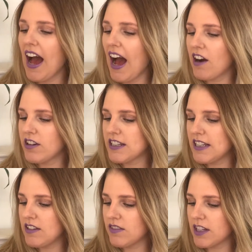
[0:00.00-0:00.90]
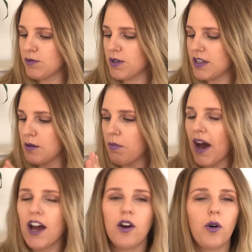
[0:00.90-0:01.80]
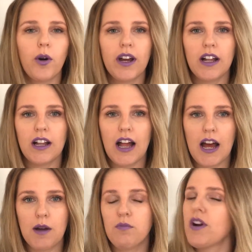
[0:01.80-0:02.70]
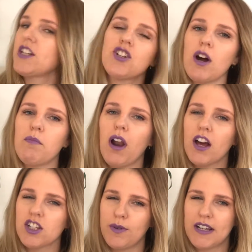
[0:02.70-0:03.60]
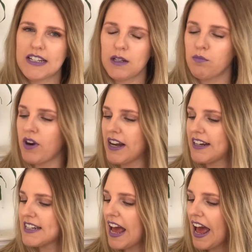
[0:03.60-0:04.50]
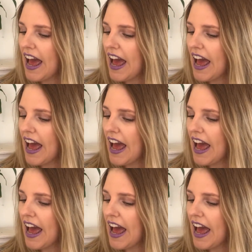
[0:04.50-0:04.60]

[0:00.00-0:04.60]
I received this with a bio oil press drop last year when I was still pregnant,